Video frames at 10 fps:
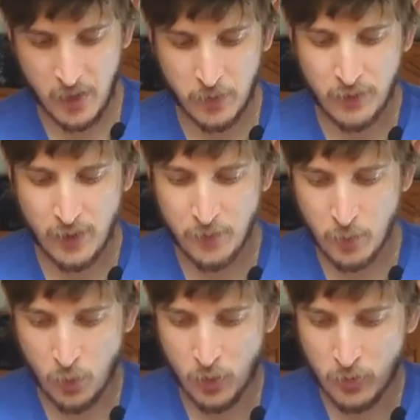that we've got them
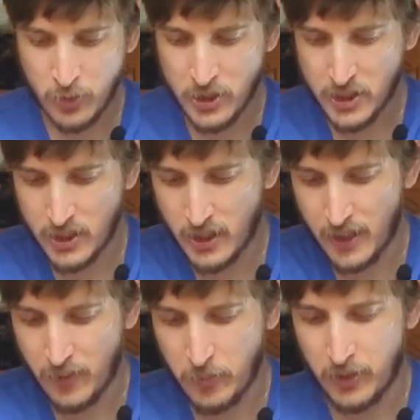cored, we're just going to
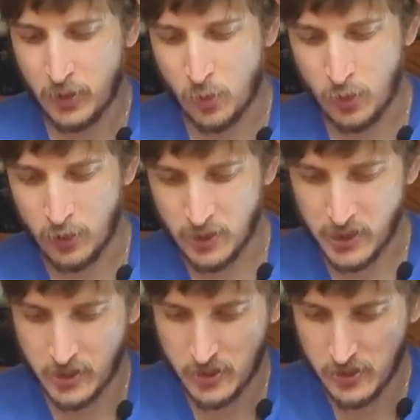cut them into quarters.